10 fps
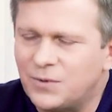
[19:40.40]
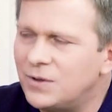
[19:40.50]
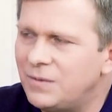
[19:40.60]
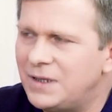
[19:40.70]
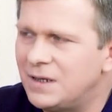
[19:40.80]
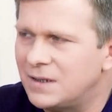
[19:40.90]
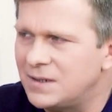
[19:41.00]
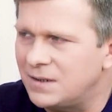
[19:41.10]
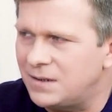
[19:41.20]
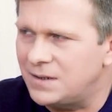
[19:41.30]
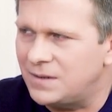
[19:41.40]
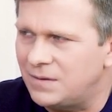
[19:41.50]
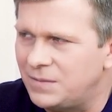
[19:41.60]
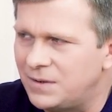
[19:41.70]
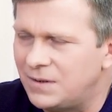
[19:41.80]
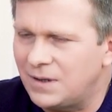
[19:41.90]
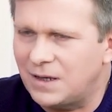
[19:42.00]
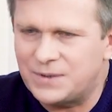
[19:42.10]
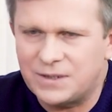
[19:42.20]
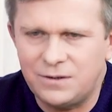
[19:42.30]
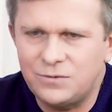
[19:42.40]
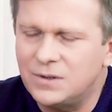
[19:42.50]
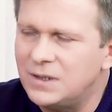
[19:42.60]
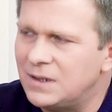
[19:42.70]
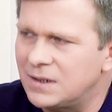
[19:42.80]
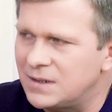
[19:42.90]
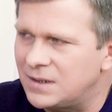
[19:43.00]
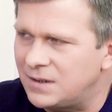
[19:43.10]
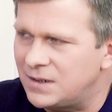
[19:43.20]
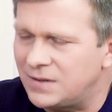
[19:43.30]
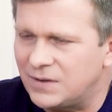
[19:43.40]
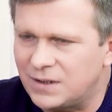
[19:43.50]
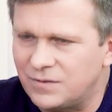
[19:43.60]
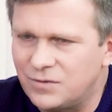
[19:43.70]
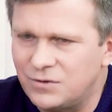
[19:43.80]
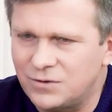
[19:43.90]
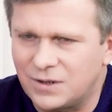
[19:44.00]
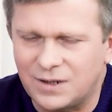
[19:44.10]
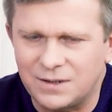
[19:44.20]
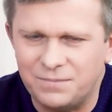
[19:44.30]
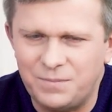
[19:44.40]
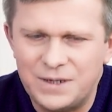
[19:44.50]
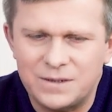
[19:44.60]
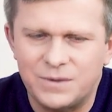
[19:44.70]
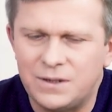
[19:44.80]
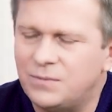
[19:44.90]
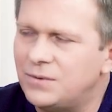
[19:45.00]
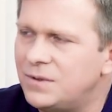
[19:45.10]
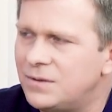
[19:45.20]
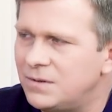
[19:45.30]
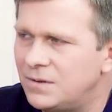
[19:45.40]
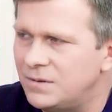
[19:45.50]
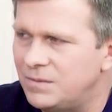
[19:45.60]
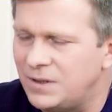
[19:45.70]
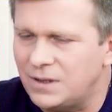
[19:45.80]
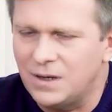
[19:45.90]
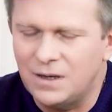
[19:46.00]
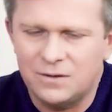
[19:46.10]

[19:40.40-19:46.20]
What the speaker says: with full evidence, absolute evidence of how a demon manipulates people.